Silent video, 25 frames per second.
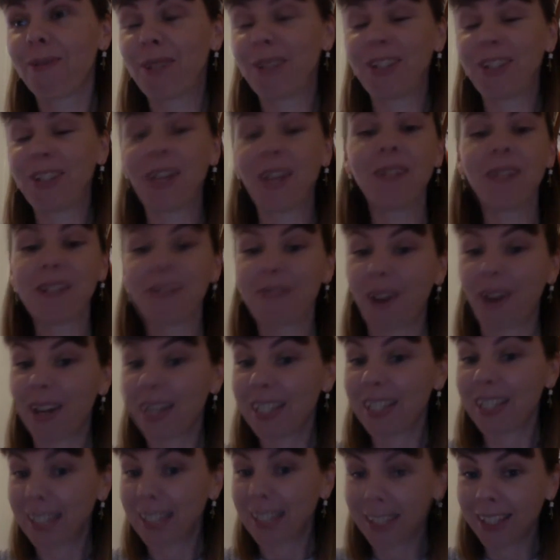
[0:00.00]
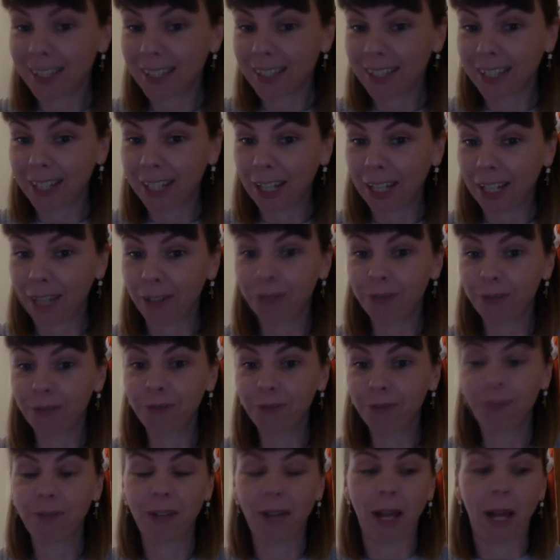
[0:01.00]
generally very sensitive,
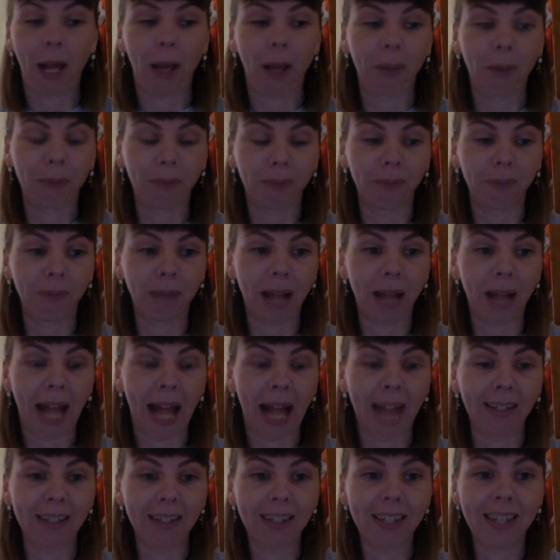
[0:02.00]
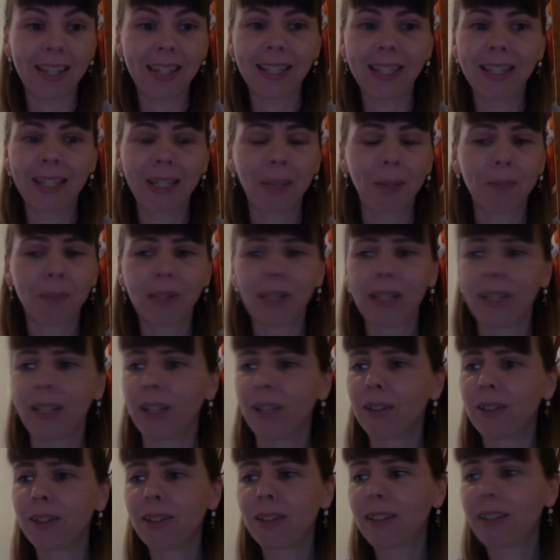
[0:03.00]
and this is something
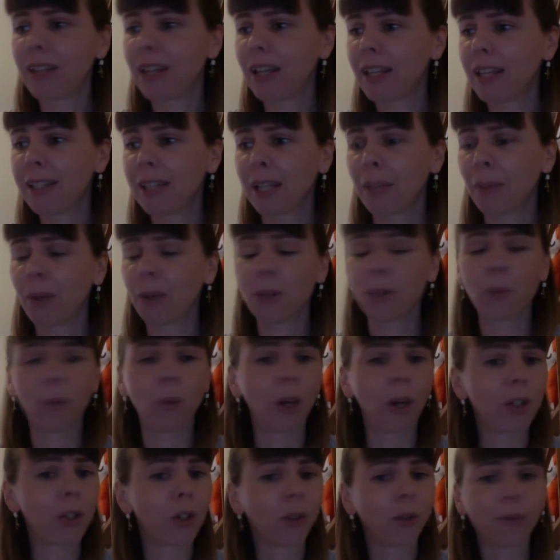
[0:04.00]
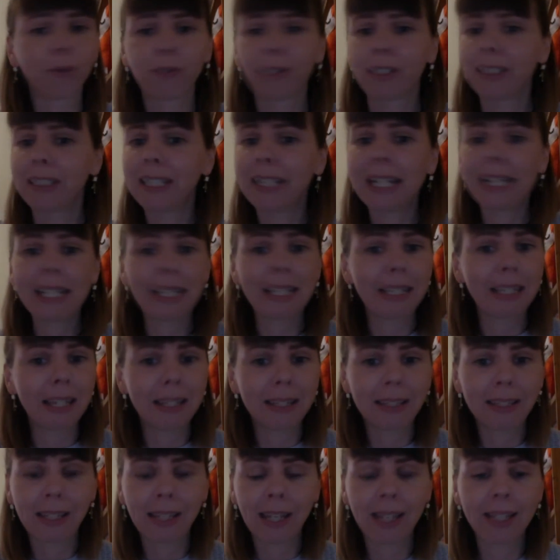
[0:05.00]
that someone has worked on for years and
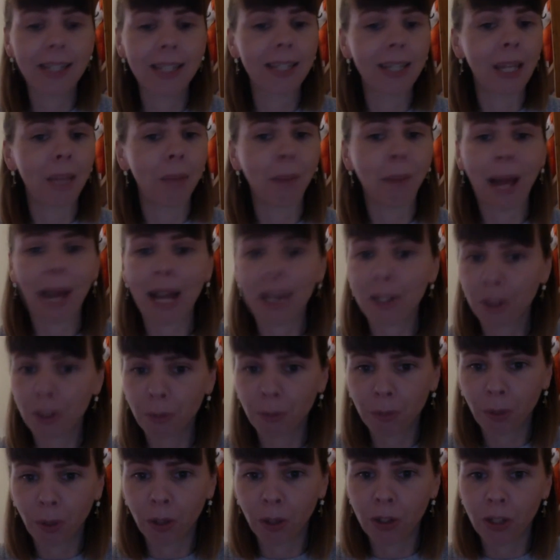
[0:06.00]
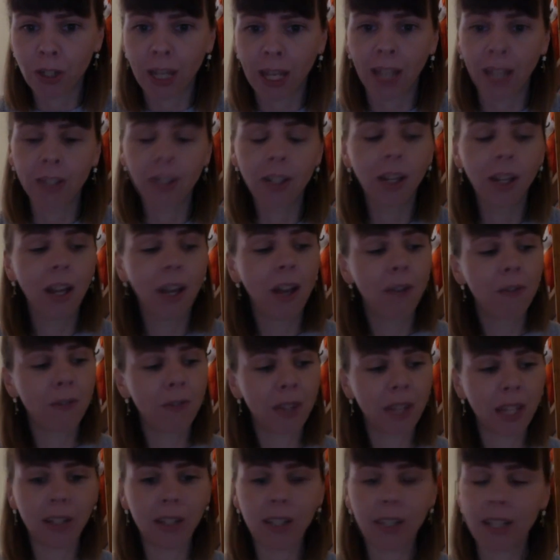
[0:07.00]
years and years. It's their passion project,
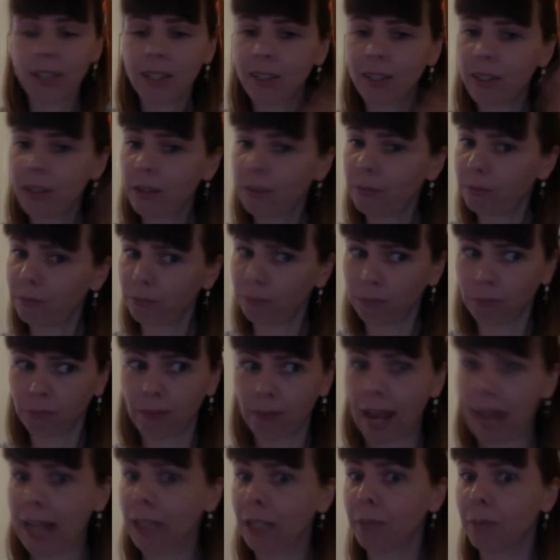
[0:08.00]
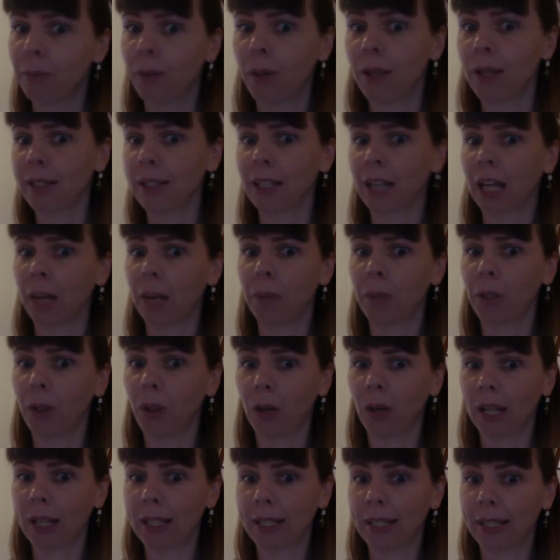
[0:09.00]
but then this random person to come
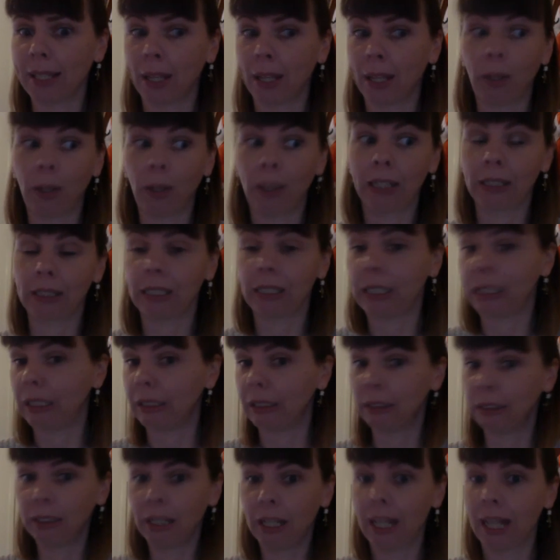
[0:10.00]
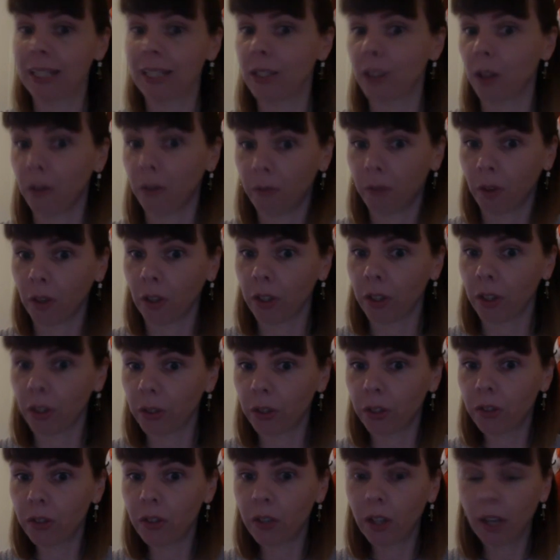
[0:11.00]
along and say, well, actually it's not very
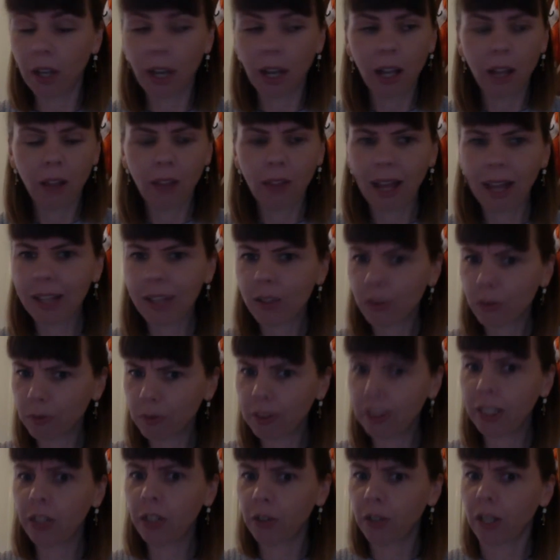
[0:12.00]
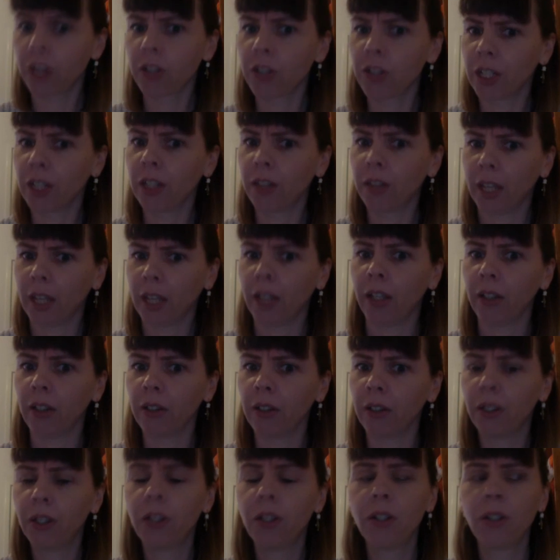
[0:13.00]
good, that's a really crushing thing
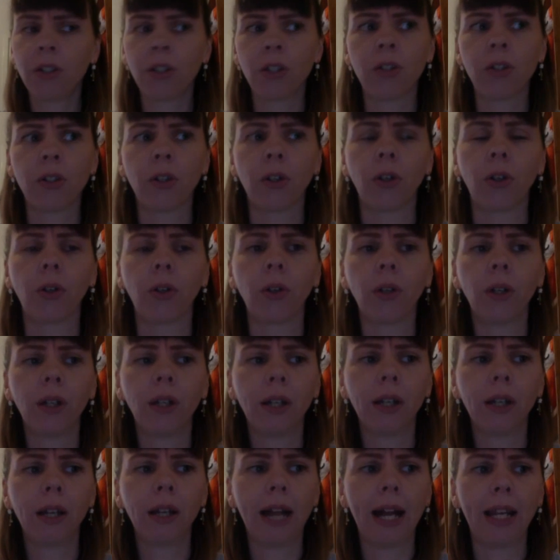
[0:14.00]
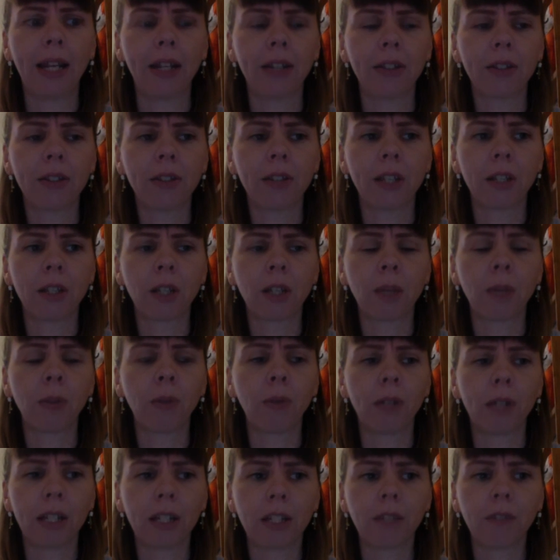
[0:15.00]
to do, and it's going to
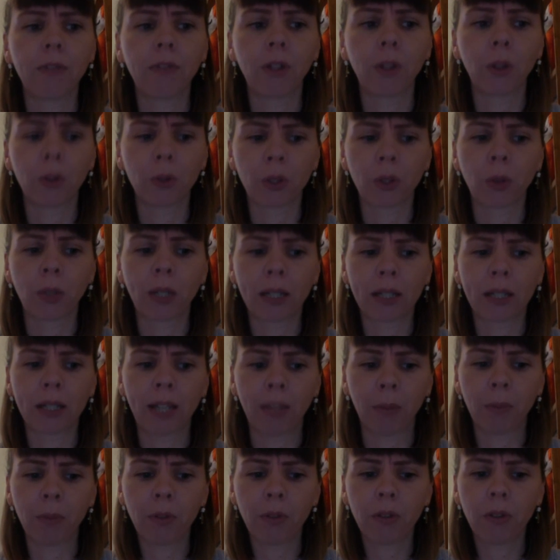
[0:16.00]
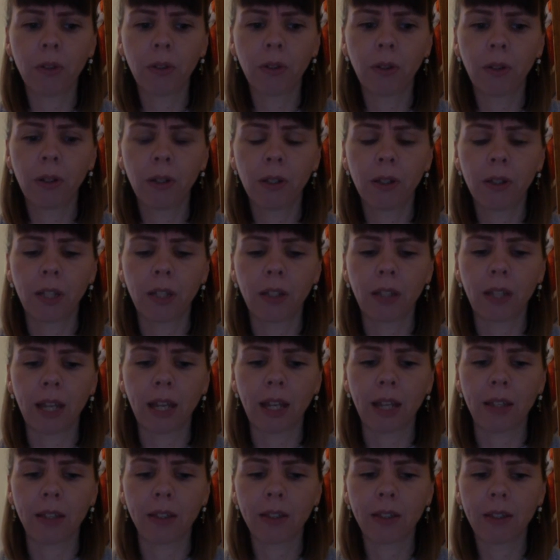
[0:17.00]
be really difficult to accept that
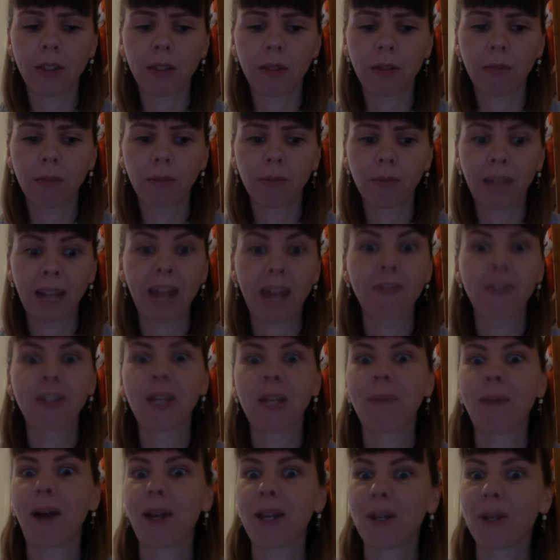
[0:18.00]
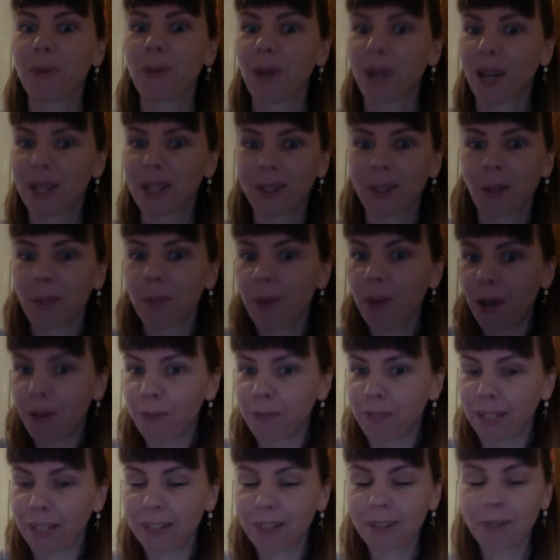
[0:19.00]
everything about your work is not
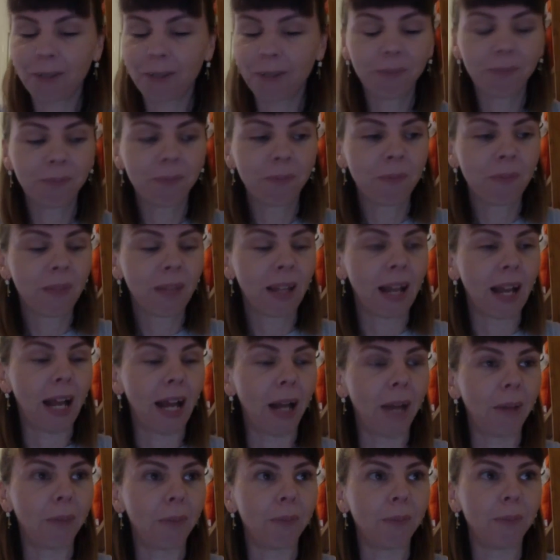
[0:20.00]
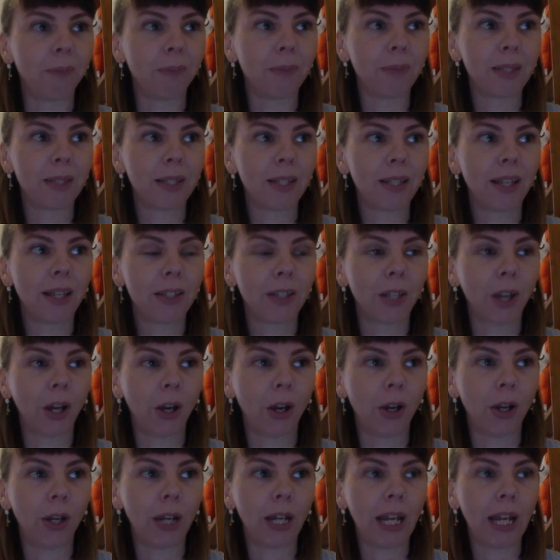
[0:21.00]
perfect.
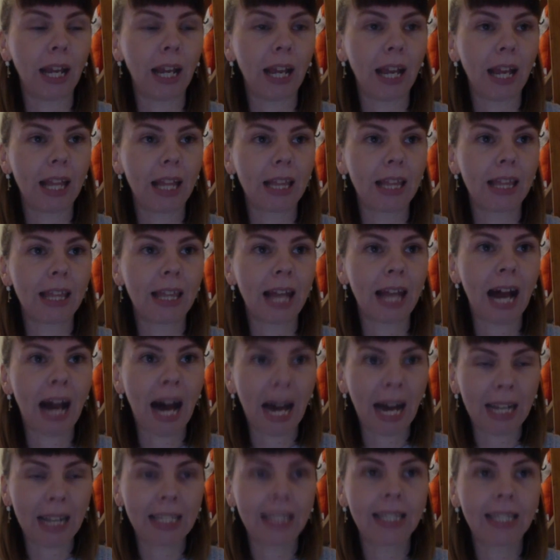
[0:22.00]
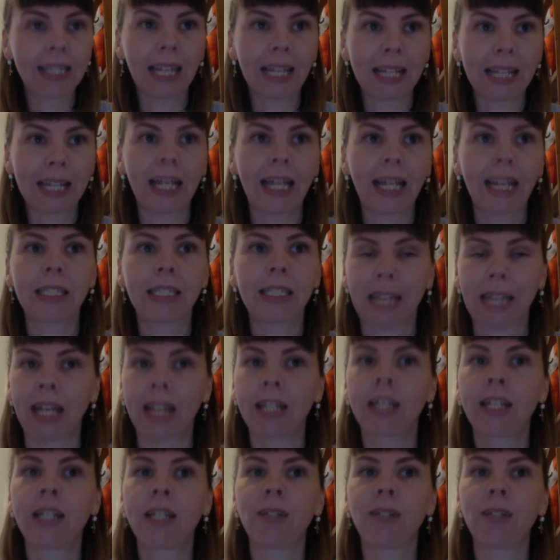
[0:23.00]
So the hardest thing is actually